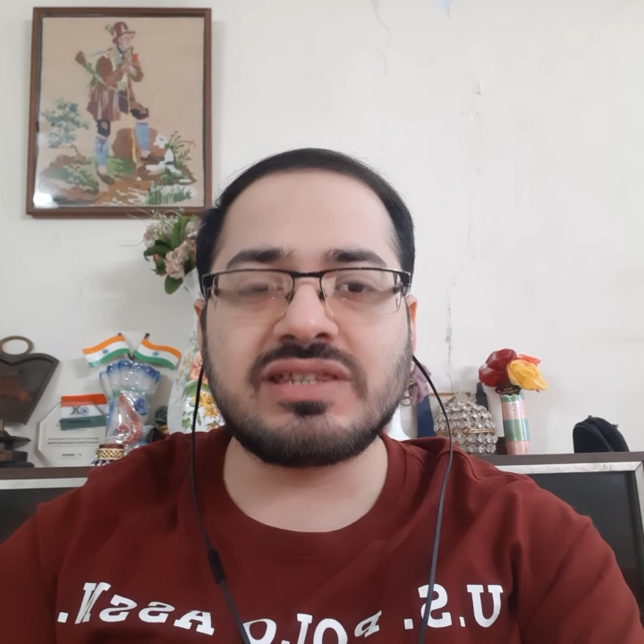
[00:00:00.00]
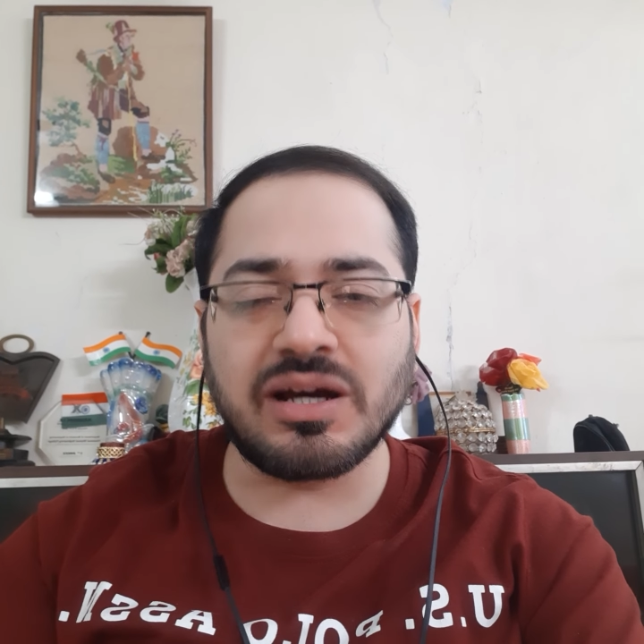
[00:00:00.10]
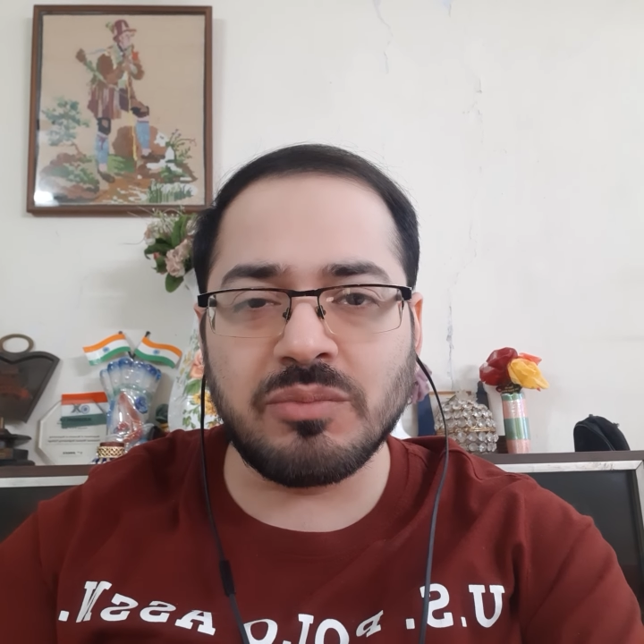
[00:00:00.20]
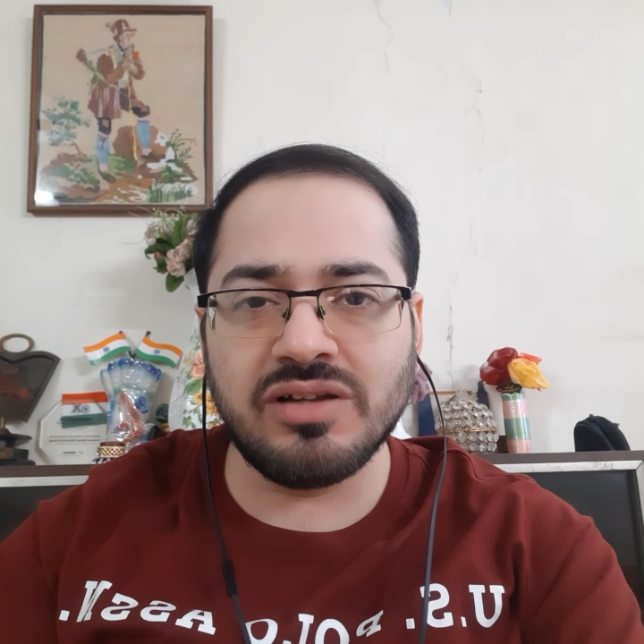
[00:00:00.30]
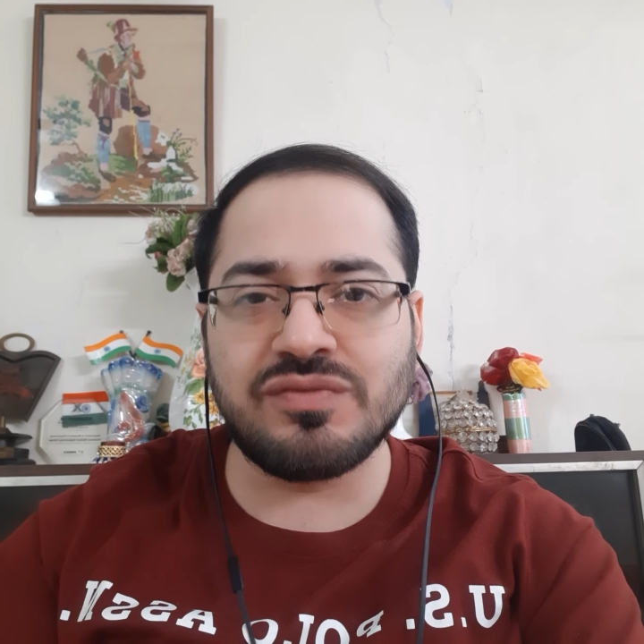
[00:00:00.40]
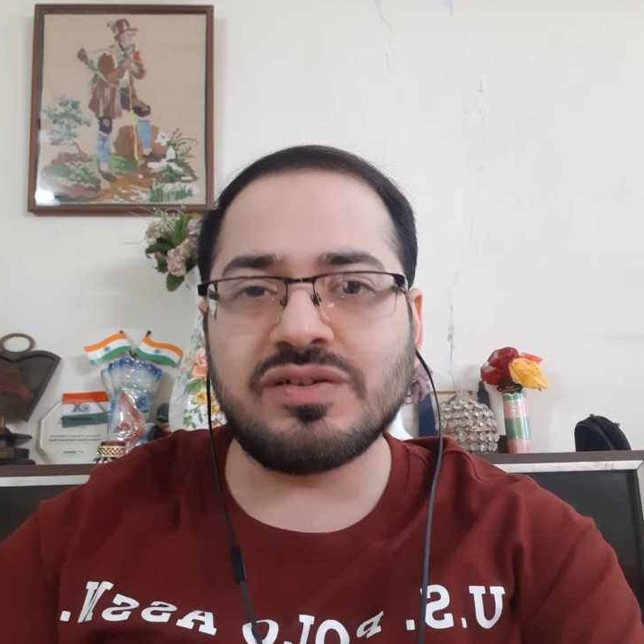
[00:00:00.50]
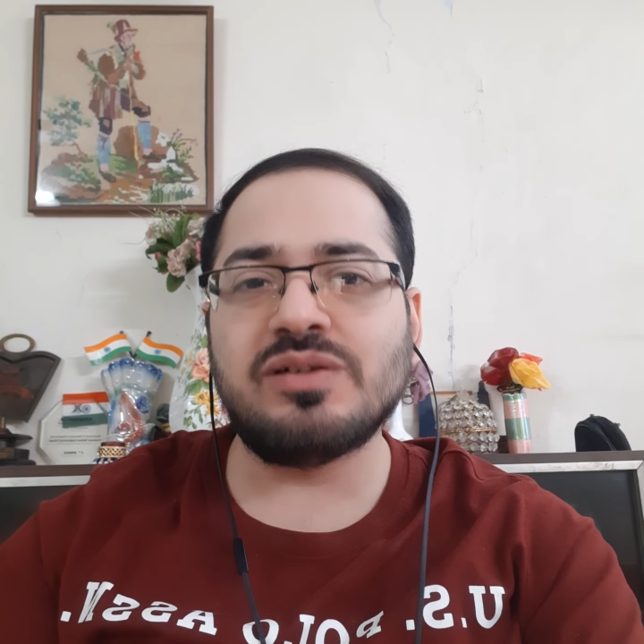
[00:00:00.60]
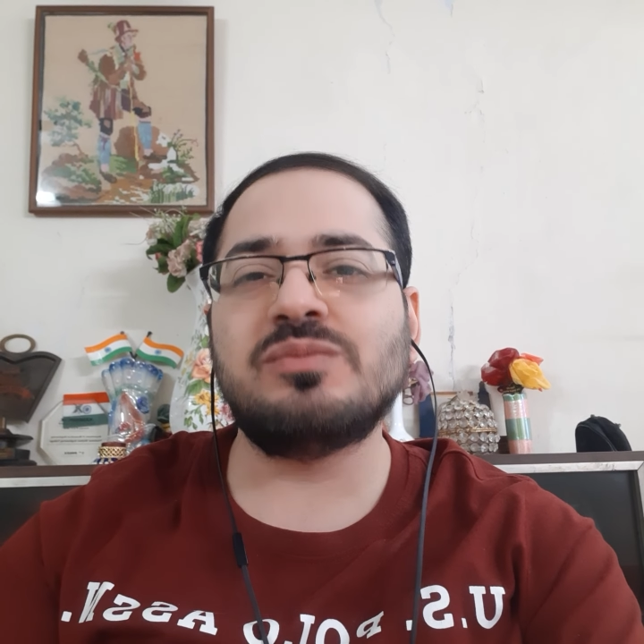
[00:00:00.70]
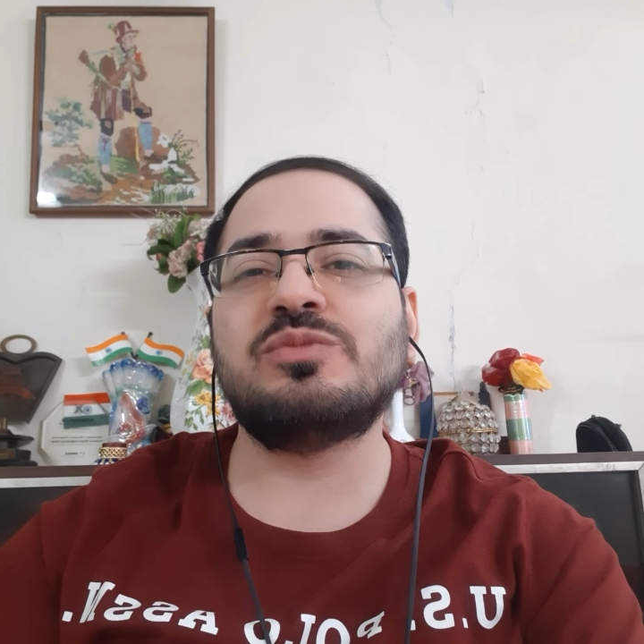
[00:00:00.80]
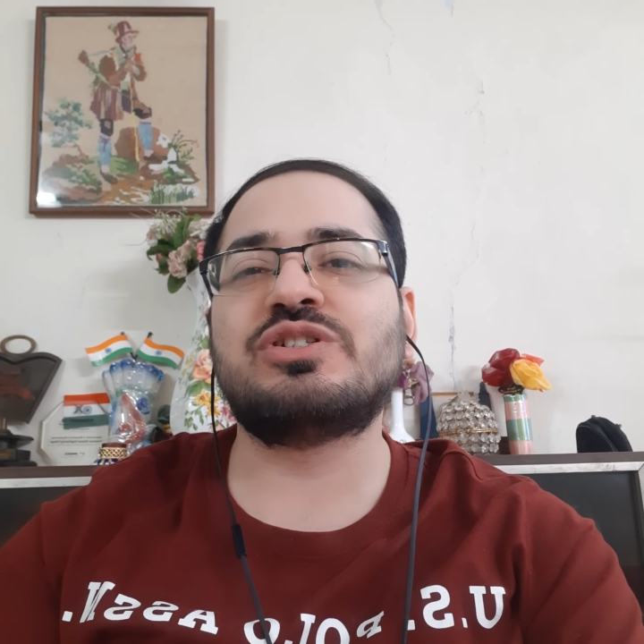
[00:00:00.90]
Tamil
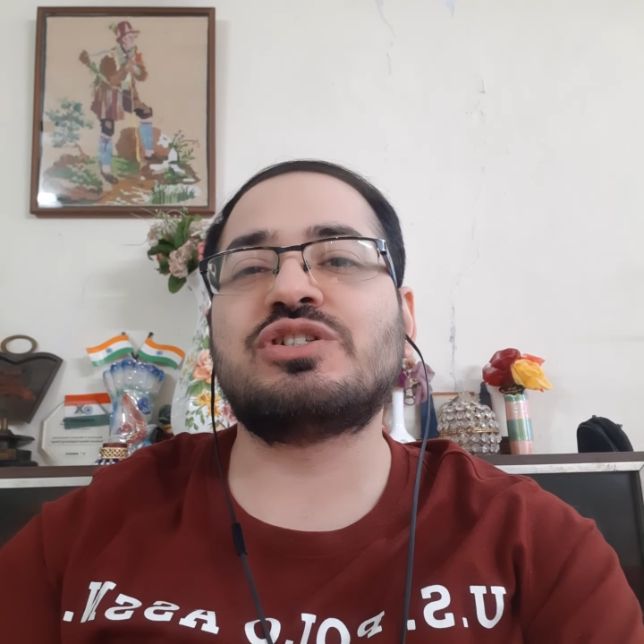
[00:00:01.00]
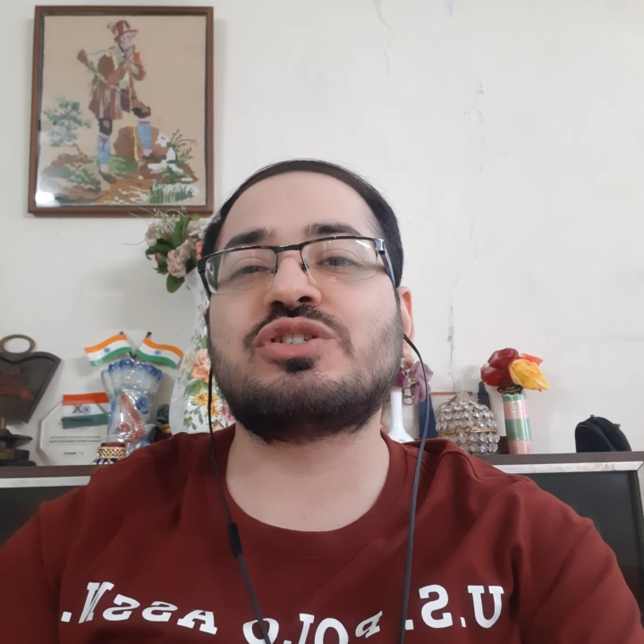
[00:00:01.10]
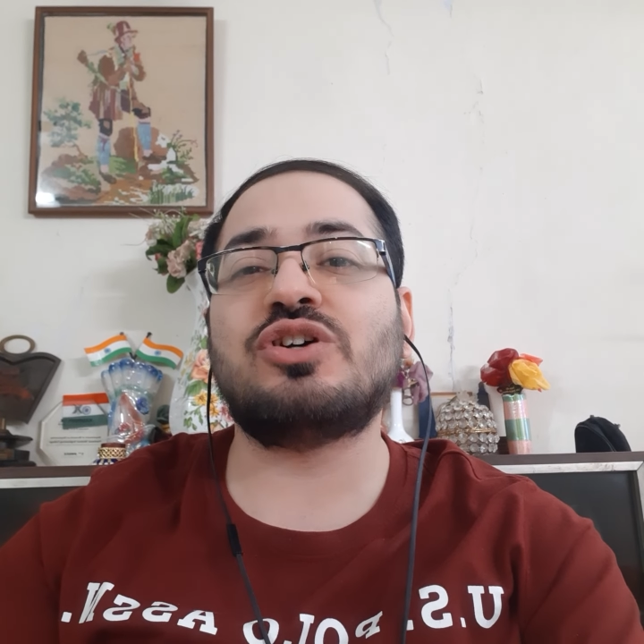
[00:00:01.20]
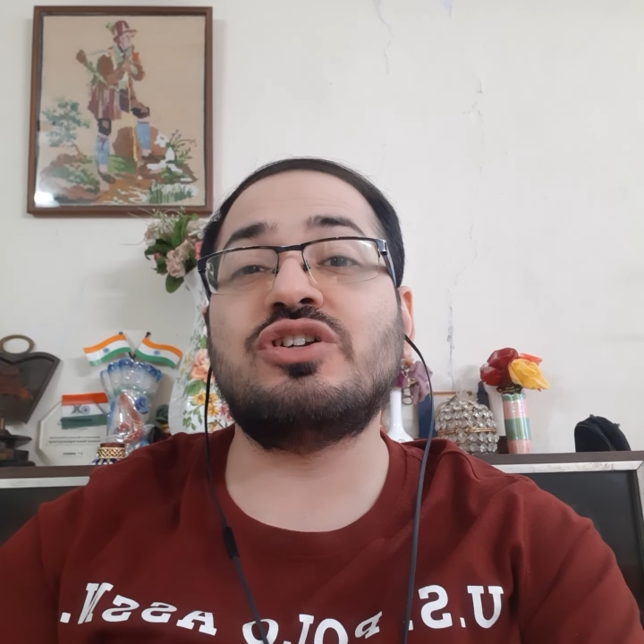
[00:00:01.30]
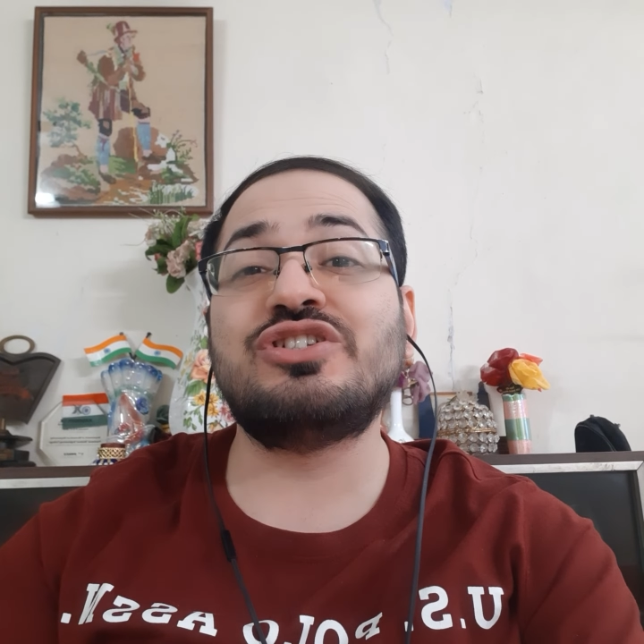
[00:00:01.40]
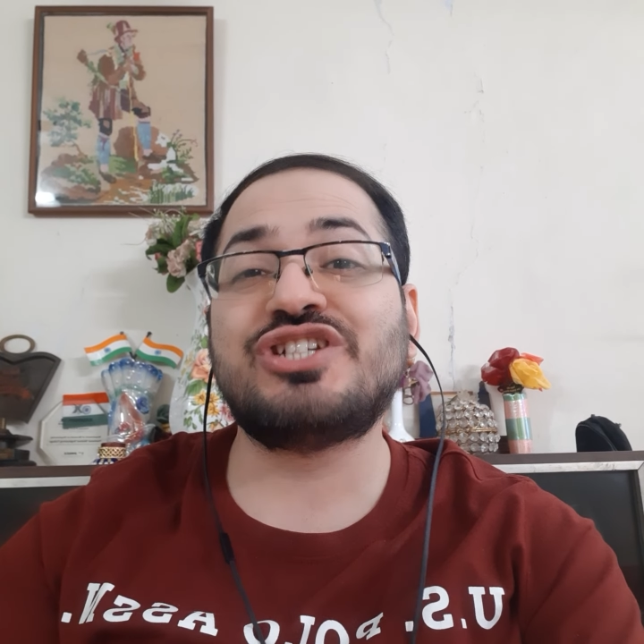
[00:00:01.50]
film which is called